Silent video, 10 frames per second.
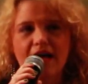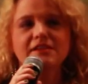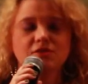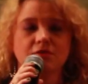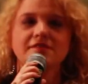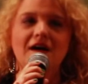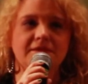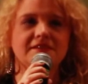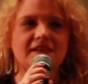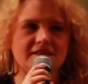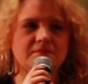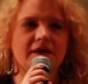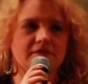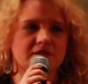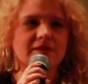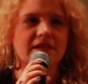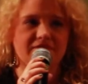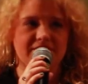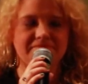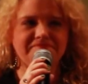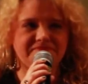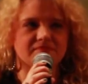I told Thomas that his parents would love him.